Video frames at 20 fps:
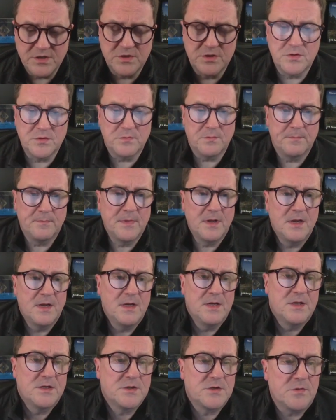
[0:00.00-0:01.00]
to do.
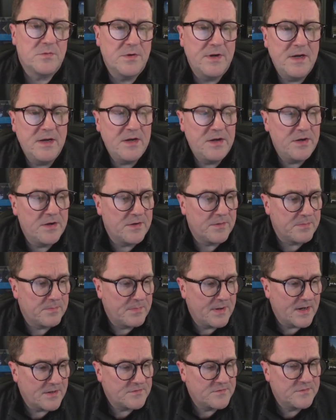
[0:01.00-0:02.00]
So in here,
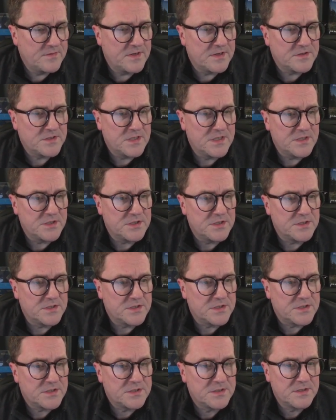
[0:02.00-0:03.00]
back to the
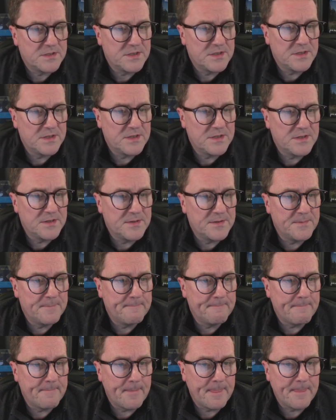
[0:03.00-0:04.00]
extensions, we
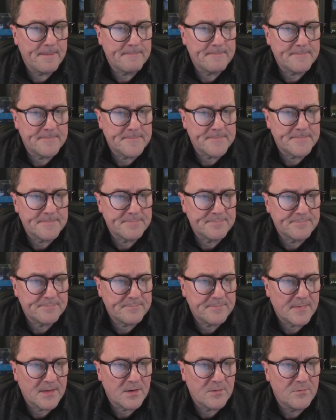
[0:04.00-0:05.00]
can
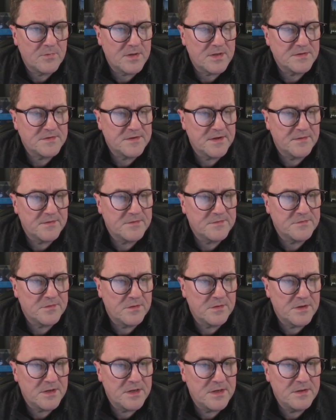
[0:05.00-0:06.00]
take the
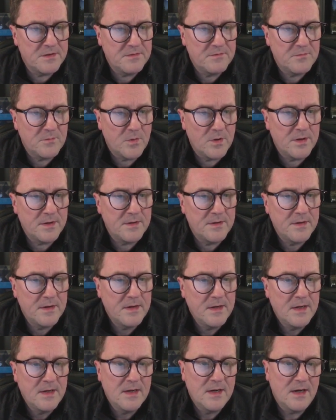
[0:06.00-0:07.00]
Sunday one.
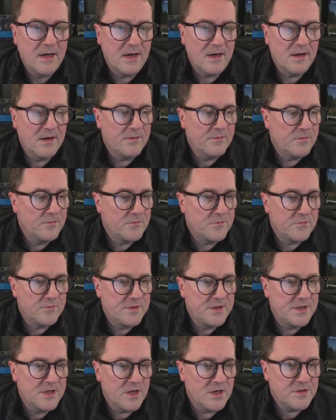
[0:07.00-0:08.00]
I click the
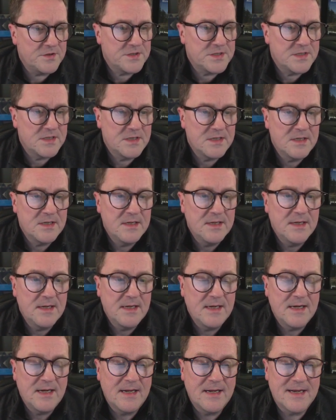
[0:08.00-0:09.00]
three dots
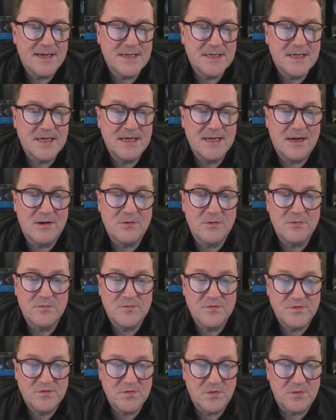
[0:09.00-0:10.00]
and I say download
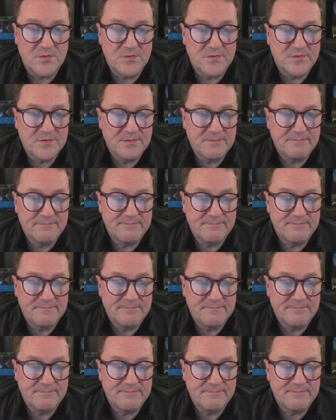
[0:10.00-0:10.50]
source.